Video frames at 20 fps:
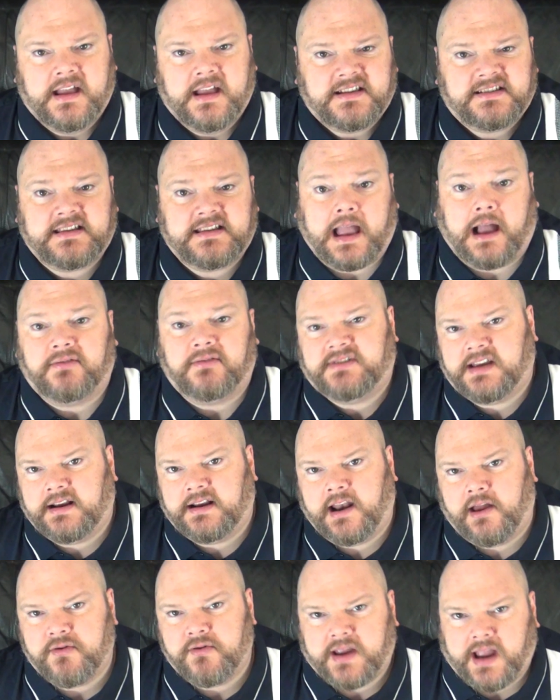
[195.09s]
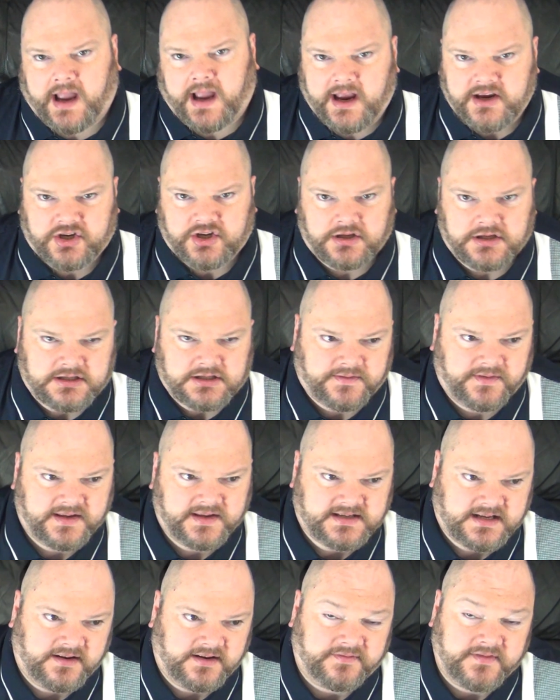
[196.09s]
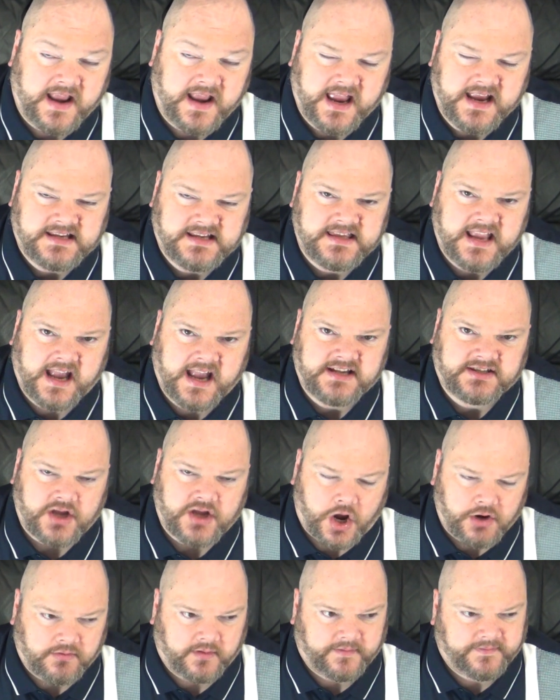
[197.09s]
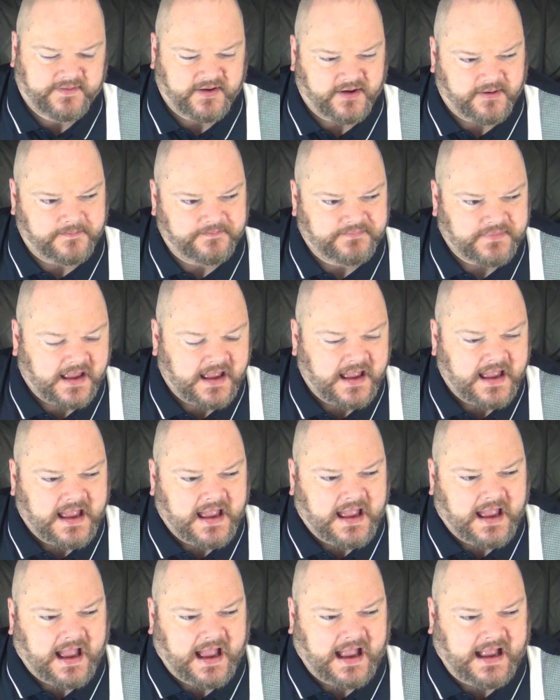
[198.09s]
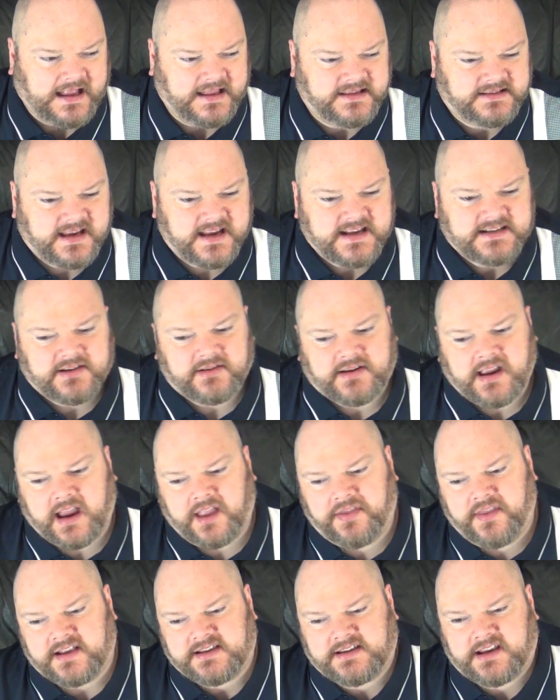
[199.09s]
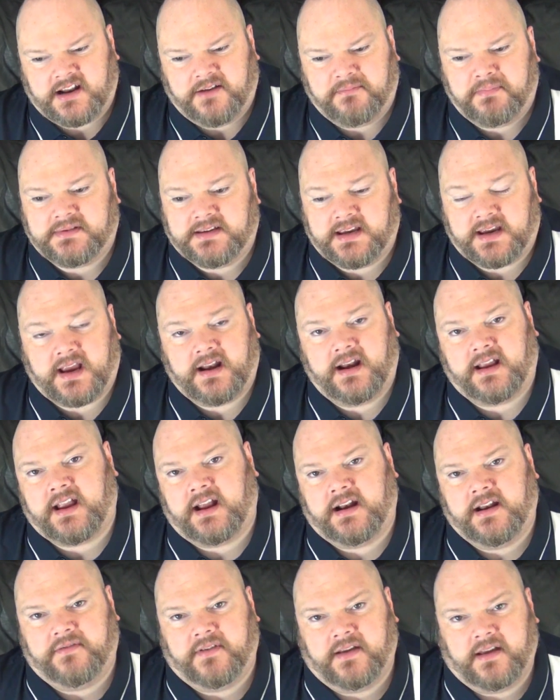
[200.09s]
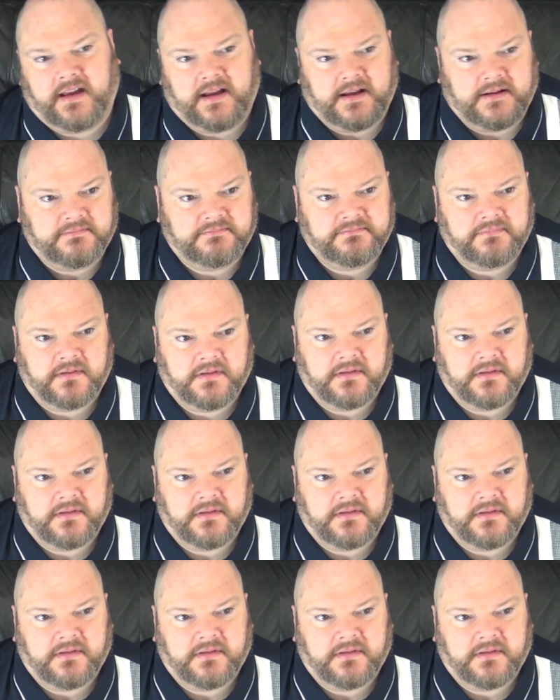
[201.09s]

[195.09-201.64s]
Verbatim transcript: scouting locations for this kind of next, next horror film and he's looking in this kind of particular kind of a